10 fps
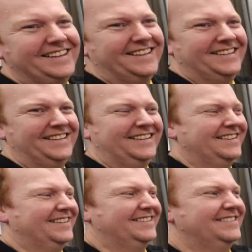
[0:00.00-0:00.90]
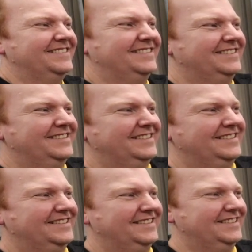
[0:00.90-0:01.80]

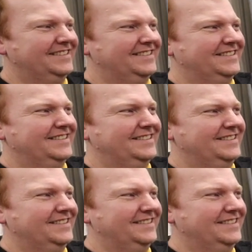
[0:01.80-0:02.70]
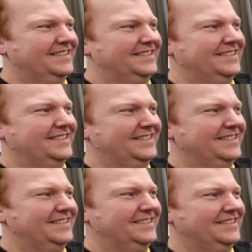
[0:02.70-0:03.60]

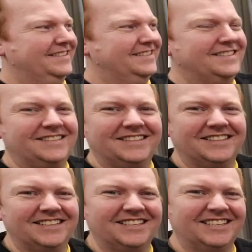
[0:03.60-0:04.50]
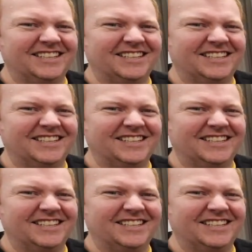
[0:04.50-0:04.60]
No words are spoken by the person on screen.